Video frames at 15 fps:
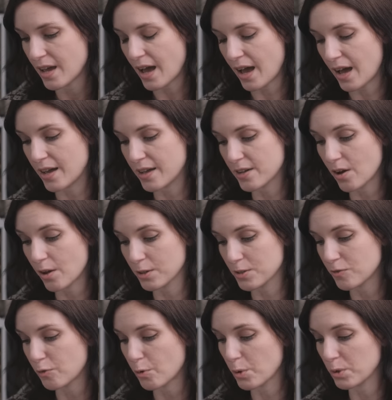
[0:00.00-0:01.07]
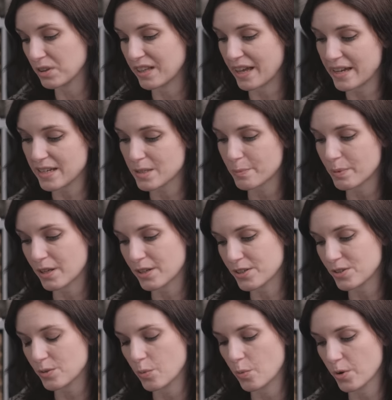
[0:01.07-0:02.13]
Uh, it calls for lace
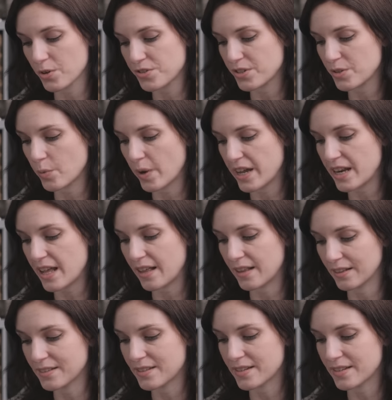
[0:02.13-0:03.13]
plus worsted weight held